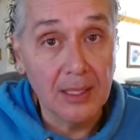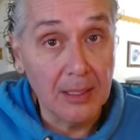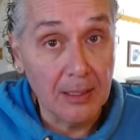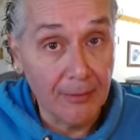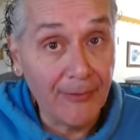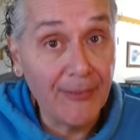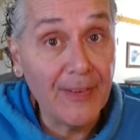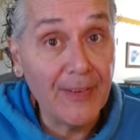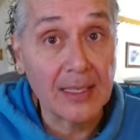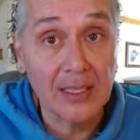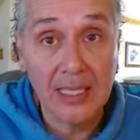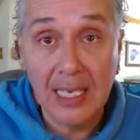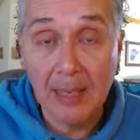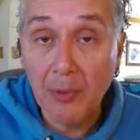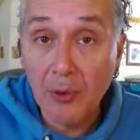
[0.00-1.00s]
effect.
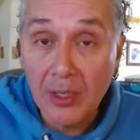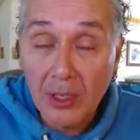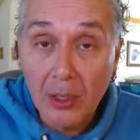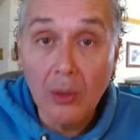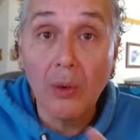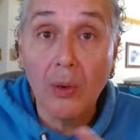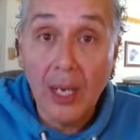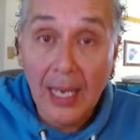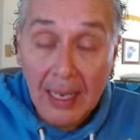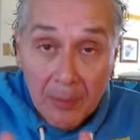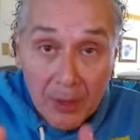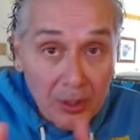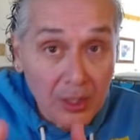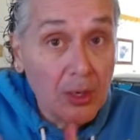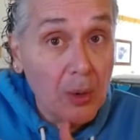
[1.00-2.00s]
And I'm going to go
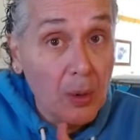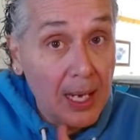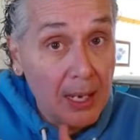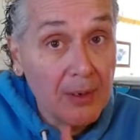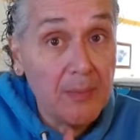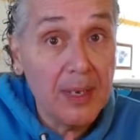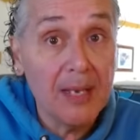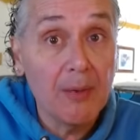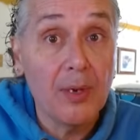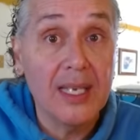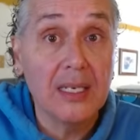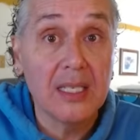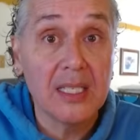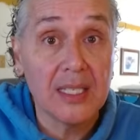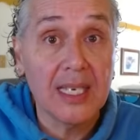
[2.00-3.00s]
out of my
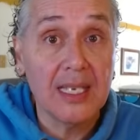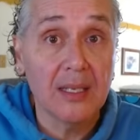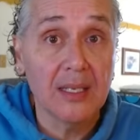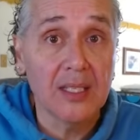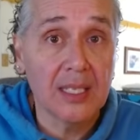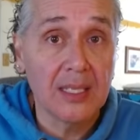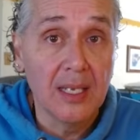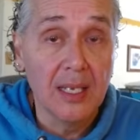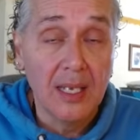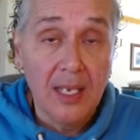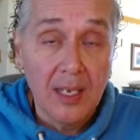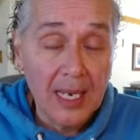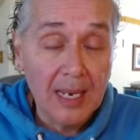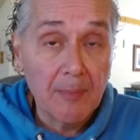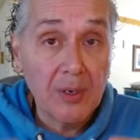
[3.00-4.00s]
way to say this, and
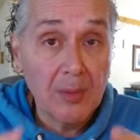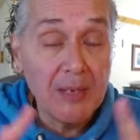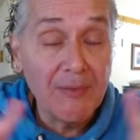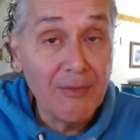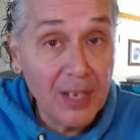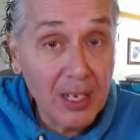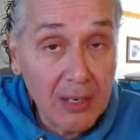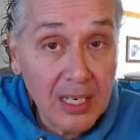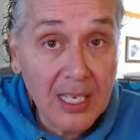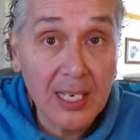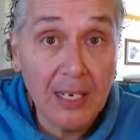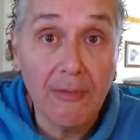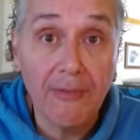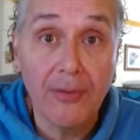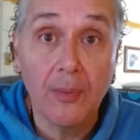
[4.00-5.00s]
I'm going to be very
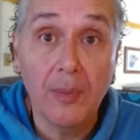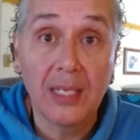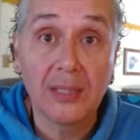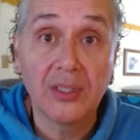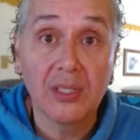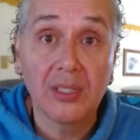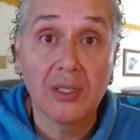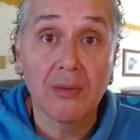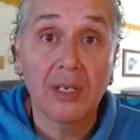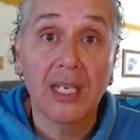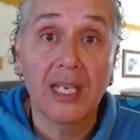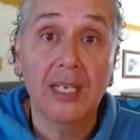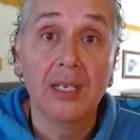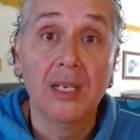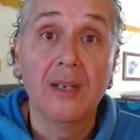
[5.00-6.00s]
careful about this,
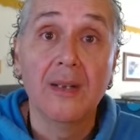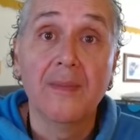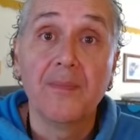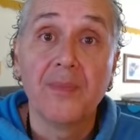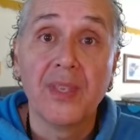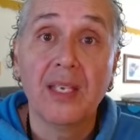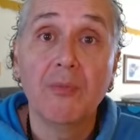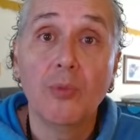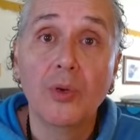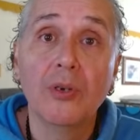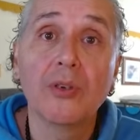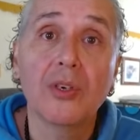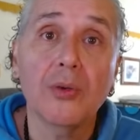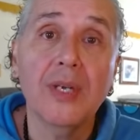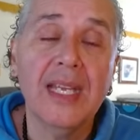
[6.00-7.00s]
okay? it will
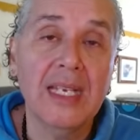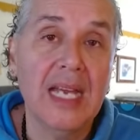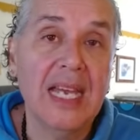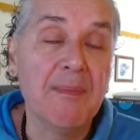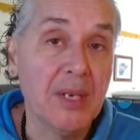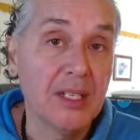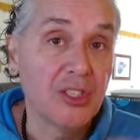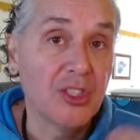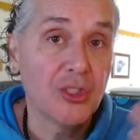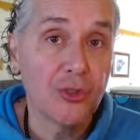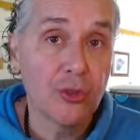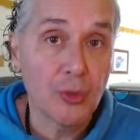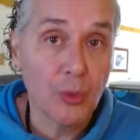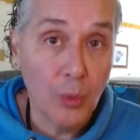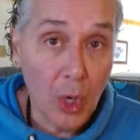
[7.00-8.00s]
create a much
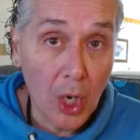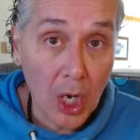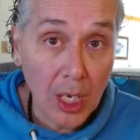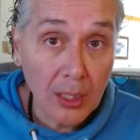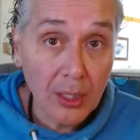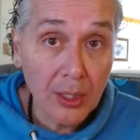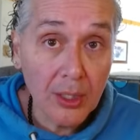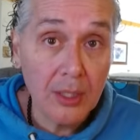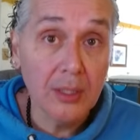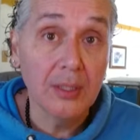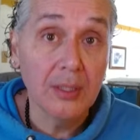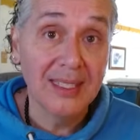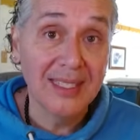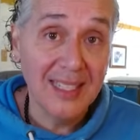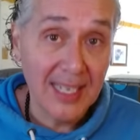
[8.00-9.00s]
stronger
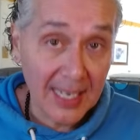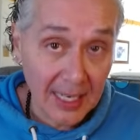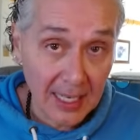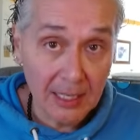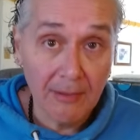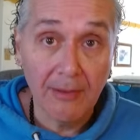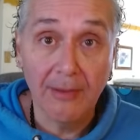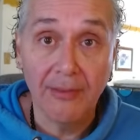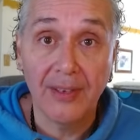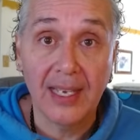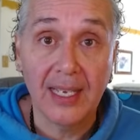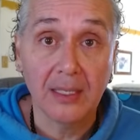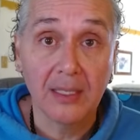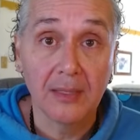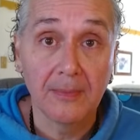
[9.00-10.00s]
negative
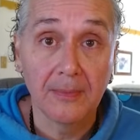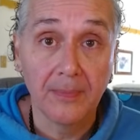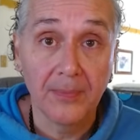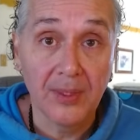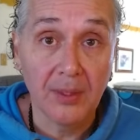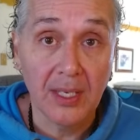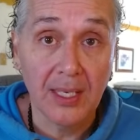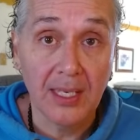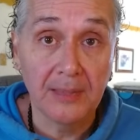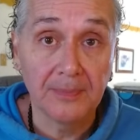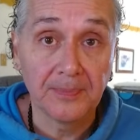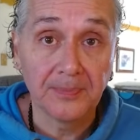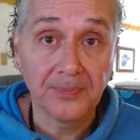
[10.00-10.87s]
effect. Okay.